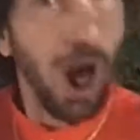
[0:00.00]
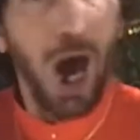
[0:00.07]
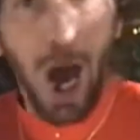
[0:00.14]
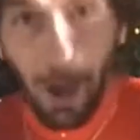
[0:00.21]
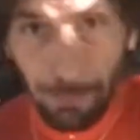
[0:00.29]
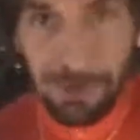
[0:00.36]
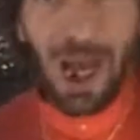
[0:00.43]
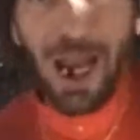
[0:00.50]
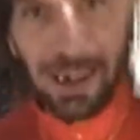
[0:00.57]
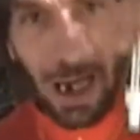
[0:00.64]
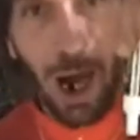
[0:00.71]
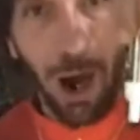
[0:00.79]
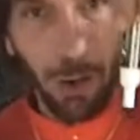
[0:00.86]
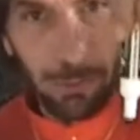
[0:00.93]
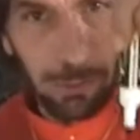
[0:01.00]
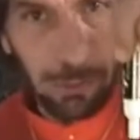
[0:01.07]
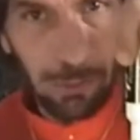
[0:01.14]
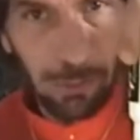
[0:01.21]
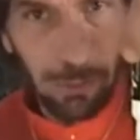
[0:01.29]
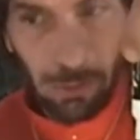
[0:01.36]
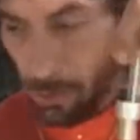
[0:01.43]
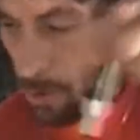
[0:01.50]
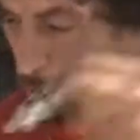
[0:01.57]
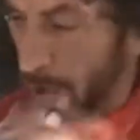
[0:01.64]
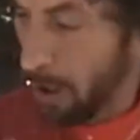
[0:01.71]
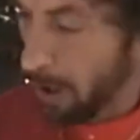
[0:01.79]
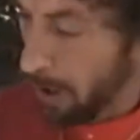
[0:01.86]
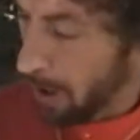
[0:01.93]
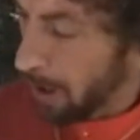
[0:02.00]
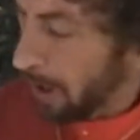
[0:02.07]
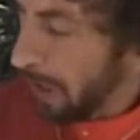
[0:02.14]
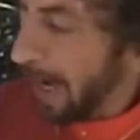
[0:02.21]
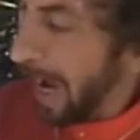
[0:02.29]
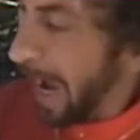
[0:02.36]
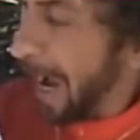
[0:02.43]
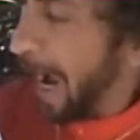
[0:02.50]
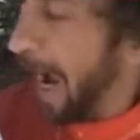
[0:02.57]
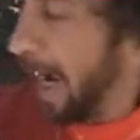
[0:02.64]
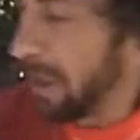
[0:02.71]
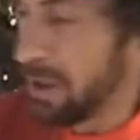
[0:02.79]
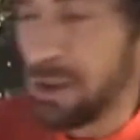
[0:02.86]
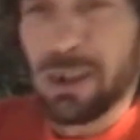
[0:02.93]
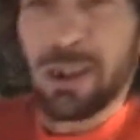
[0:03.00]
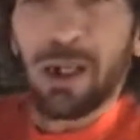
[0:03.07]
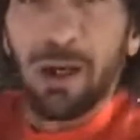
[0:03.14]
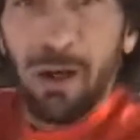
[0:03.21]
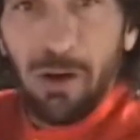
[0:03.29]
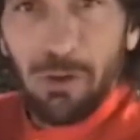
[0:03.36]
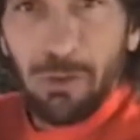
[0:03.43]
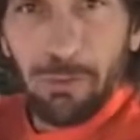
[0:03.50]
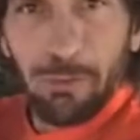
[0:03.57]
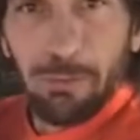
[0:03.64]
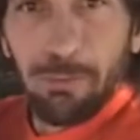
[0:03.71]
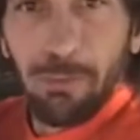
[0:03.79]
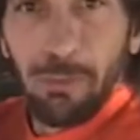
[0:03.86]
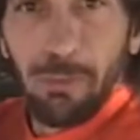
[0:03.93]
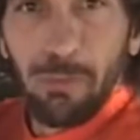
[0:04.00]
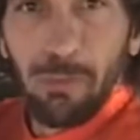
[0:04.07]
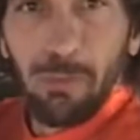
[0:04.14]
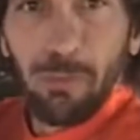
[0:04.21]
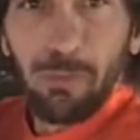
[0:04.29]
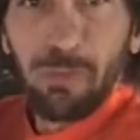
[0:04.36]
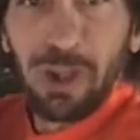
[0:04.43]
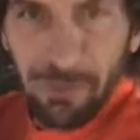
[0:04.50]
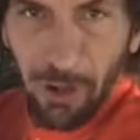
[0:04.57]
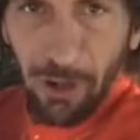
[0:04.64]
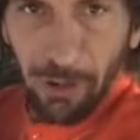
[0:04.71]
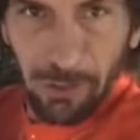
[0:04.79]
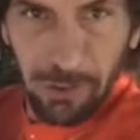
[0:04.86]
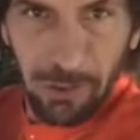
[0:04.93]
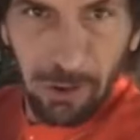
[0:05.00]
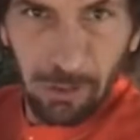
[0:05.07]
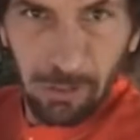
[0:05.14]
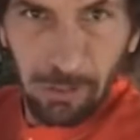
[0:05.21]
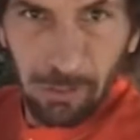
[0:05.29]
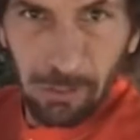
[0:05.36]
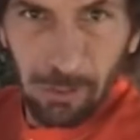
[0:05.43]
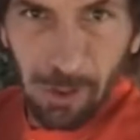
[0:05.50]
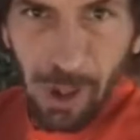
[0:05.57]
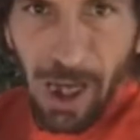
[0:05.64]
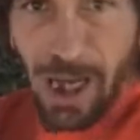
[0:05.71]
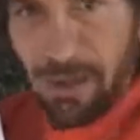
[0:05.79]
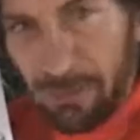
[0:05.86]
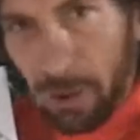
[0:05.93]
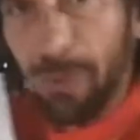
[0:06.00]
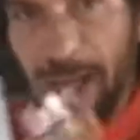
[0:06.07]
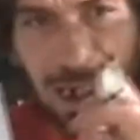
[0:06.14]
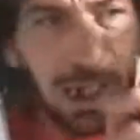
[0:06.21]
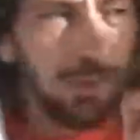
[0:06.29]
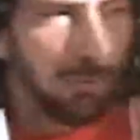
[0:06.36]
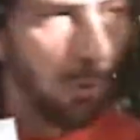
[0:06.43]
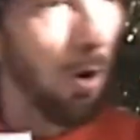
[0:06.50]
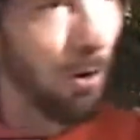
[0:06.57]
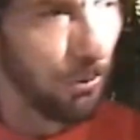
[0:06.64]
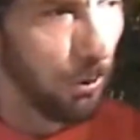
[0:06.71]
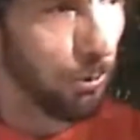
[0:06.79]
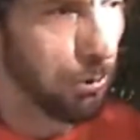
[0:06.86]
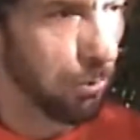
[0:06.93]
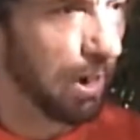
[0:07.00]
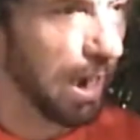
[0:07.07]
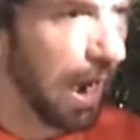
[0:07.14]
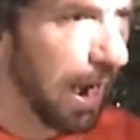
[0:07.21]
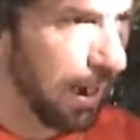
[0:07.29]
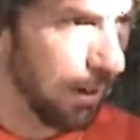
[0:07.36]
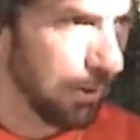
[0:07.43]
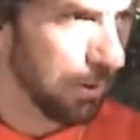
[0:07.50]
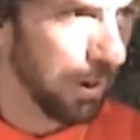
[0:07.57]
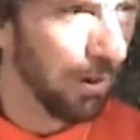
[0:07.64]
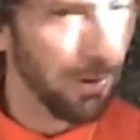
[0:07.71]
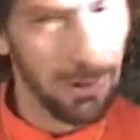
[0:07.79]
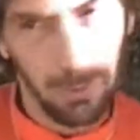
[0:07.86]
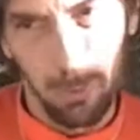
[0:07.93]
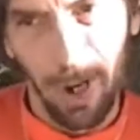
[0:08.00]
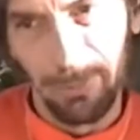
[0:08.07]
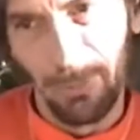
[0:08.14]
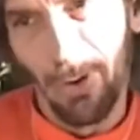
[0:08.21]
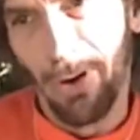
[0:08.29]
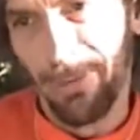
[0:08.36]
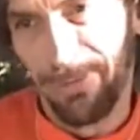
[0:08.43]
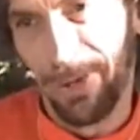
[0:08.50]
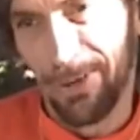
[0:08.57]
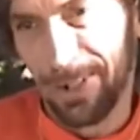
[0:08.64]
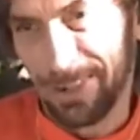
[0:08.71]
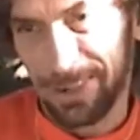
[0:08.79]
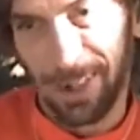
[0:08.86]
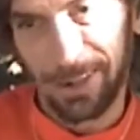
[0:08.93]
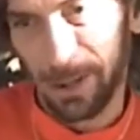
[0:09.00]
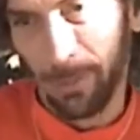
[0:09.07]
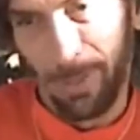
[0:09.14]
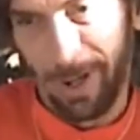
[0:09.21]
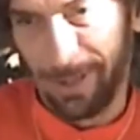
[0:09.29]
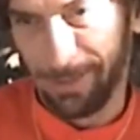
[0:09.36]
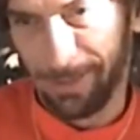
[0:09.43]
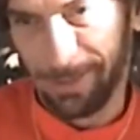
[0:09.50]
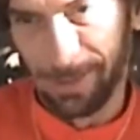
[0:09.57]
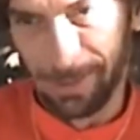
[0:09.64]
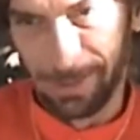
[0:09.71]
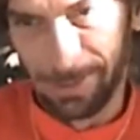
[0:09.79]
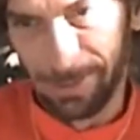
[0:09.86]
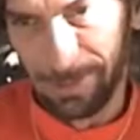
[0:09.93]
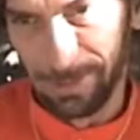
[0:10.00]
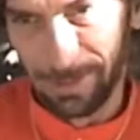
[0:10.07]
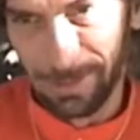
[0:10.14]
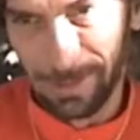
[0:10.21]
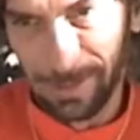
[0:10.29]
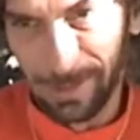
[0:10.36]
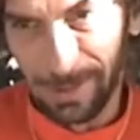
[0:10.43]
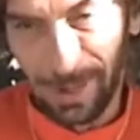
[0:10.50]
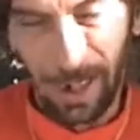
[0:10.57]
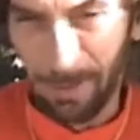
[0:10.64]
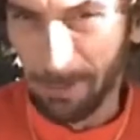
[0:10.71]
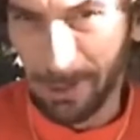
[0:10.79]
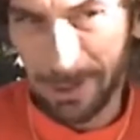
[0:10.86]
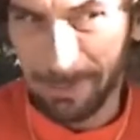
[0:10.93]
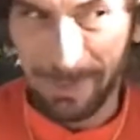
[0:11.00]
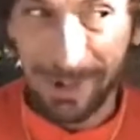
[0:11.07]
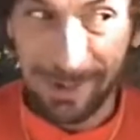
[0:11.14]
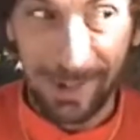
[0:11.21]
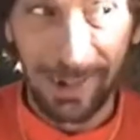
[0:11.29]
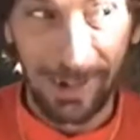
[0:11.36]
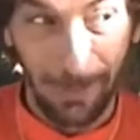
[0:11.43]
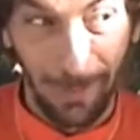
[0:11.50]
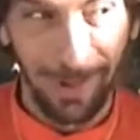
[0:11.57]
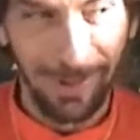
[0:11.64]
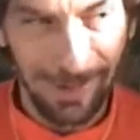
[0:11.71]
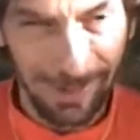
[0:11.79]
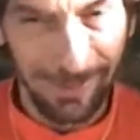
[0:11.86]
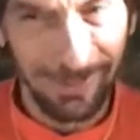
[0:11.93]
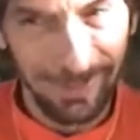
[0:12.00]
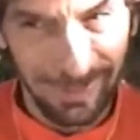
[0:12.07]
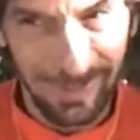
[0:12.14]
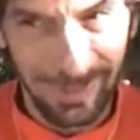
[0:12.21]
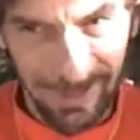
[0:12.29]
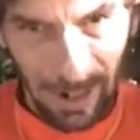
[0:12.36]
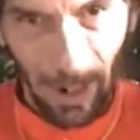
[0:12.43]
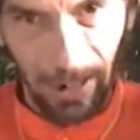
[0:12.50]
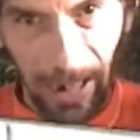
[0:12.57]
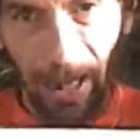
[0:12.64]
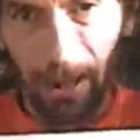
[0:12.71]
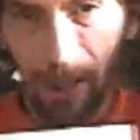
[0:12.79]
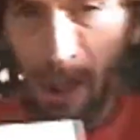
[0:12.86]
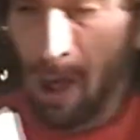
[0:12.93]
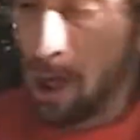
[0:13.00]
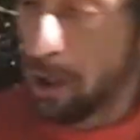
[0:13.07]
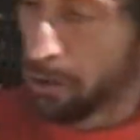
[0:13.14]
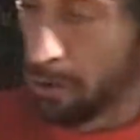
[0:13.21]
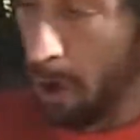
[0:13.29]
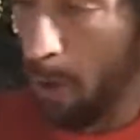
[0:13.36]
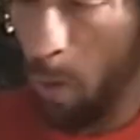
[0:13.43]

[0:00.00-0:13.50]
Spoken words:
upside down, and reversed. And if you make it through all those three gates, there is one more very subtle one. I almost missed this one. Okay, so